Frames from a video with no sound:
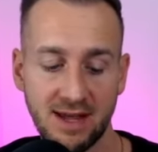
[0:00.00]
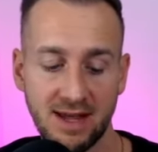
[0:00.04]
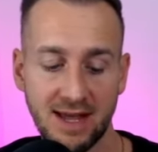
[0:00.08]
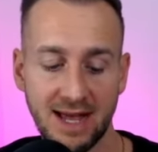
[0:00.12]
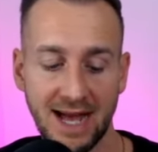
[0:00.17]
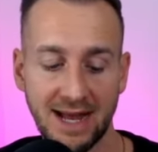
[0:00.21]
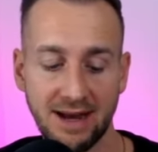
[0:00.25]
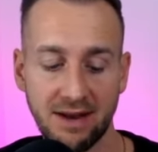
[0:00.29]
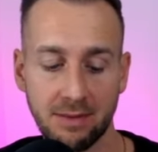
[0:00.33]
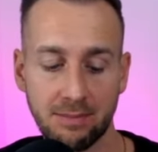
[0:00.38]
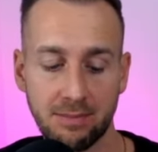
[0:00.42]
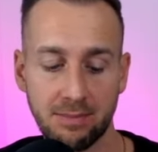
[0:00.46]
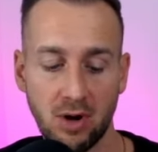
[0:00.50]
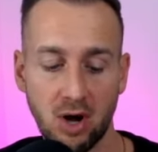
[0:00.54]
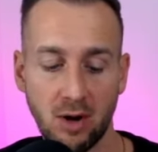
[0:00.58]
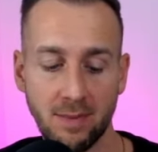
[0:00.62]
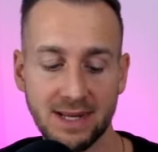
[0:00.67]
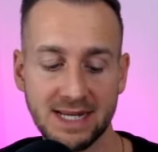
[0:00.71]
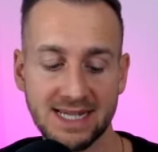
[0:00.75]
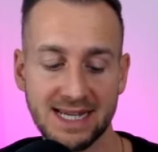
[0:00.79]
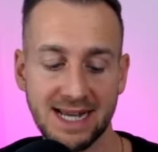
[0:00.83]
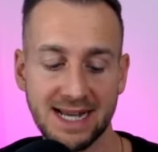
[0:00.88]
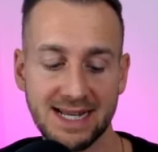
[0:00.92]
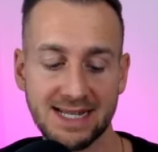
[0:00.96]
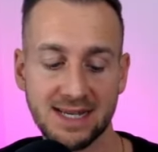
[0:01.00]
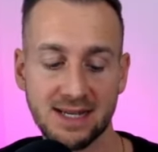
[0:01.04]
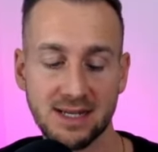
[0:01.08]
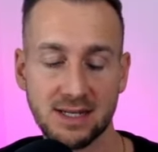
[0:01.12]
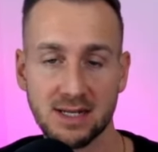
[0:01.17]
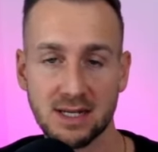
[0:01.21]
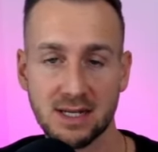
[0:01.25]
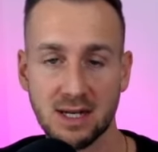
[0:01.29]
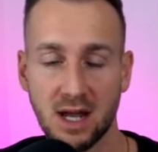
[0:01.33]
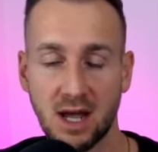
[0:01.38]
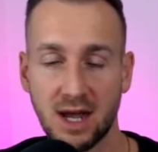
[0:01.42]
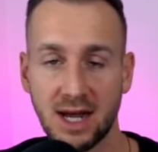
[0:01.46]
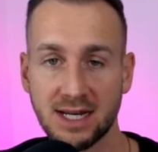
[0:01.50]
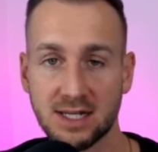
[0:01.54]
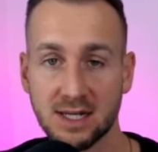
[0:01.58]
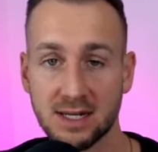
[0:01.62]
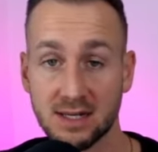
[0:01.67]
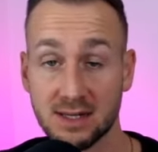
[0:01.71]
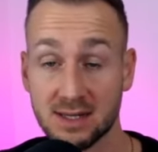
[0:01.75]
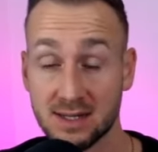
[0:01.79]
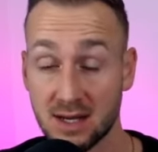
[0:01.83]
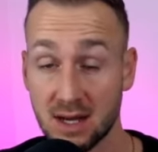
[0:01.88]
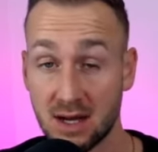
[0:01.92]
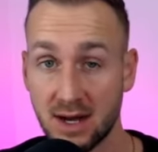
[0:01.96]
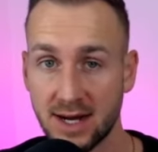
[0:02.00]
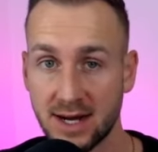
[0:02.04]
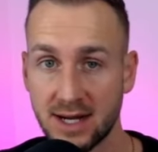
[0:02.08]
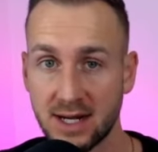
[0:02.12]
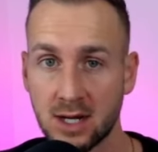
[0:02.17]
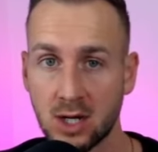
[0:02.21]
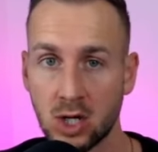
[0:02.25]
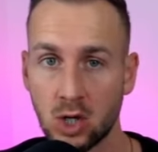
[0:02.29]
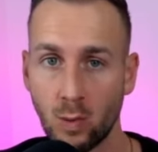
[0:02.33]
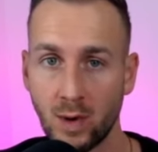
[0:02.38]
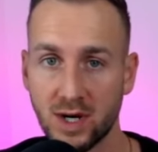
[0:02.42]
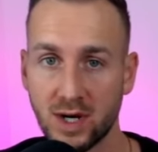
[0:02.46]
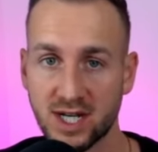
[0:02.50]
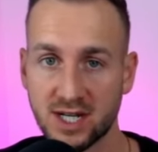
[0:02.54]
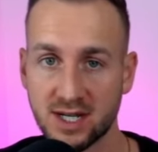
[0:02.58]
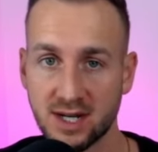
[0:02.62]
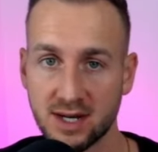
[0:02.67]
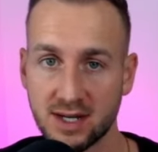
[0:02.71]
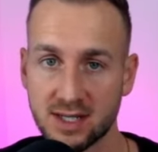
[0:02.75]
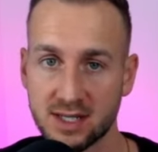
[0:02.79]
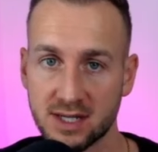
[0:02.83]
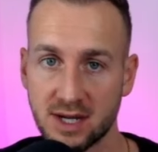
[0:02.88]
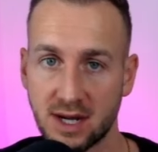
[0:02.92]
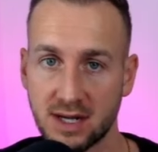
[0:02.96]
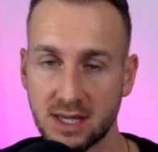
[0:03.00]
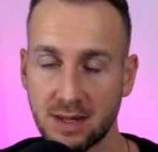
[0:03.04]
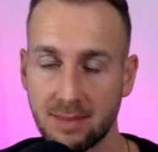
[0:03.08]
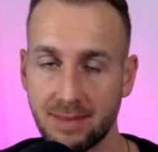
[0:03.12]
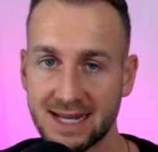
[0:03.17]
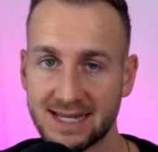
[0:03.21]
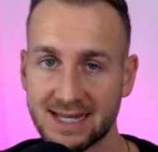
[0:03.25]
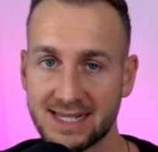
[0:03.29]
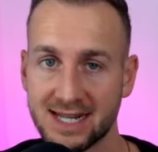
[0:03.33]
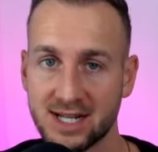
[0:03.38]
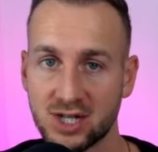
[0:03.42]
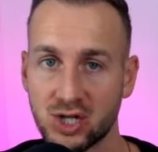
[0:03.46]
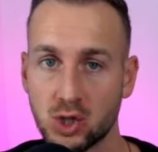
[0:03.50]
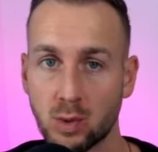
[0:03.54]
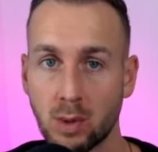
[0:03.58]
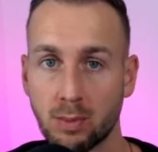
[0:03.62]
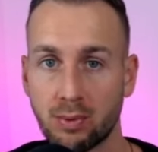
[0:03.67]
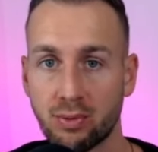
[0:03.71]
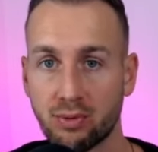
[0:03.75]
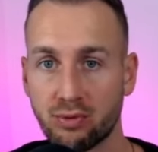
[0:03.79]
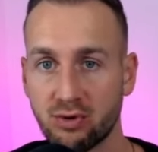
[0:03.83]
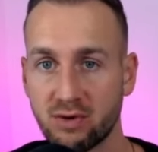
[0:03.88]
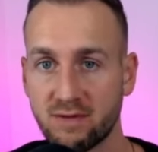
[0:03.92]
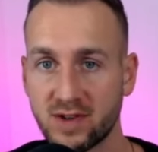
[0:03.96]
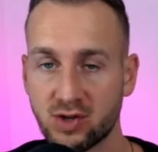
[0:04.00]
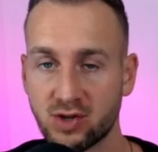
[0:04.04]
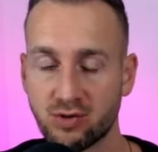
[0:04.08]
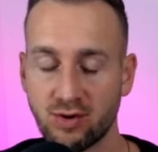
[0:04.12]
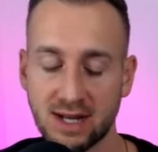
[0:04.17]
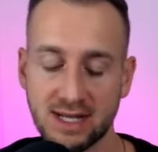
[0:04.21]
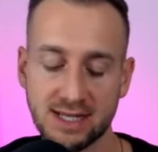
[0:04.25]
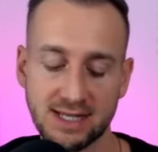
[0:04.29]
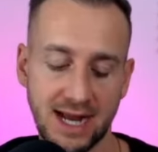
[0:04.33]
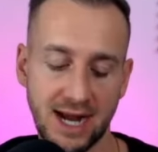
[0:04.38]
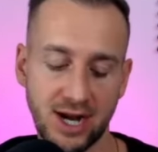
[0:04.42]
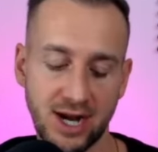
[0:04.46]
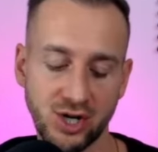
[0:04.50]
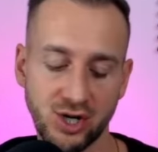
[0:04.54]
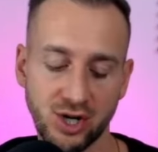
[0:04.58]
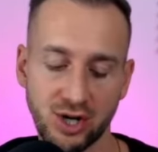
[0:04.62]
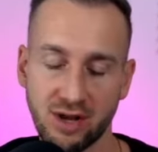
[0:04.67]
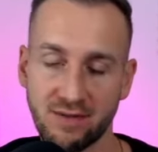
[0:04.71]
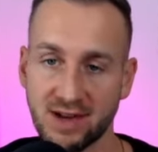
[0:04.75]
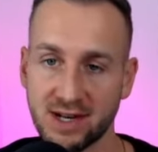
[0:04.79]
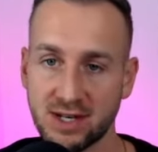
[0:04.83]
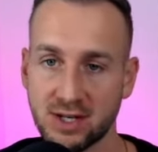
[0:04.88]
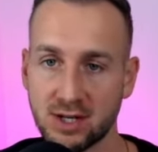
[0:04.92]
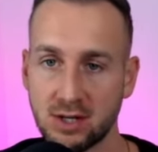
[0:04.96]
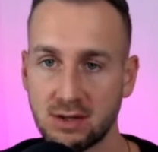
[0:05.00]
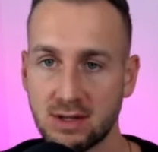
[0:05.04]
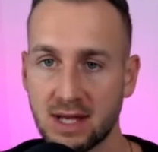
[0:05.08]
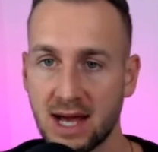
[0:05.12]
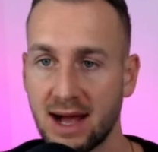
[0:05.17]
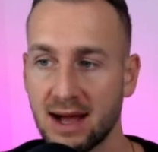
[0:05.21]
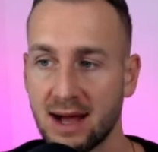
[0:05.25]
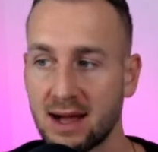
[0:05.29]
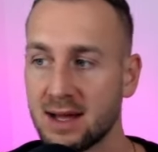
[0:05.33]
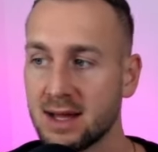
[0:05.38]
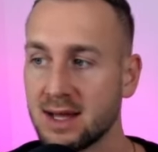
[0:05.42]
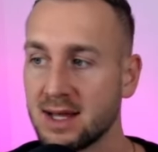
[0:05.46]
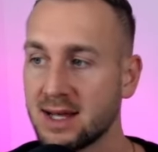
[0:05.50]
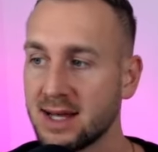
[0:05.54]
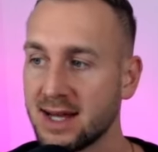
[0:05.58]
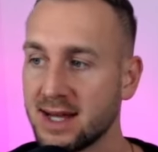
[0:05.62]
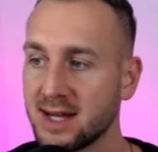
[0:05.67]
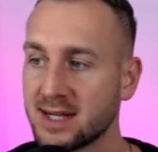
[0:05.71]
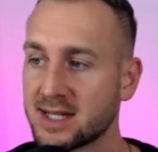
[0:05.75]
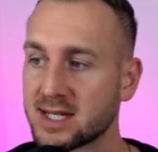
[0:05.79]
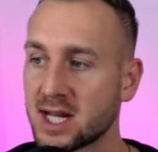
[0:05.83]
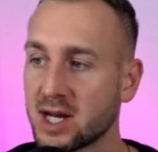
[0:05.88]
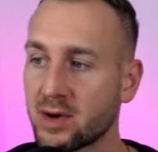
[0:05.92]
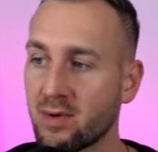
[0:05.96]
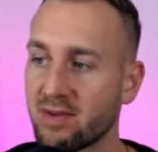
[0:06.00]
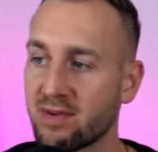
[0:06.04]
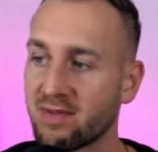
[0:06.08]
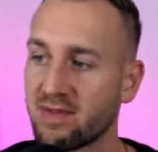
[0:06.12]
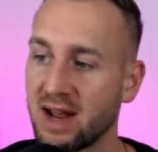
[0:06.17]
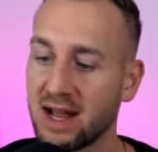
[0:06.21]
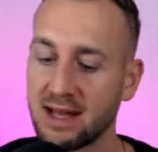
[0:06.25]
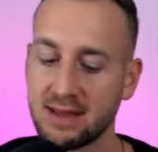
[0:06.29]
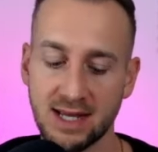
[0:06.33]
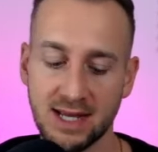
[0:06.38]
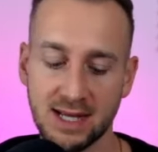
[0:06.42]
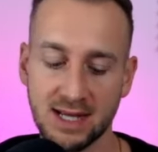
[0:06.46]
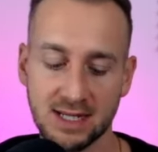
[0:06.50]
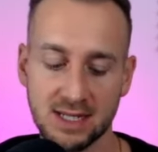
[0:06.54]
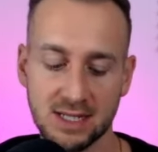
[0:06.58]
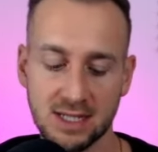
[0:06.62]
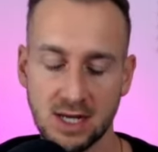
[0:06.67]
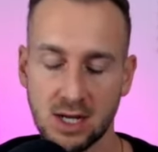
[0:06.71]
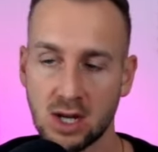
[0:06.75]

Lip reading: And at the bottom, it says slide to sign, which is going to sign the message to approve the transaction. If I do that, it's going to reflect this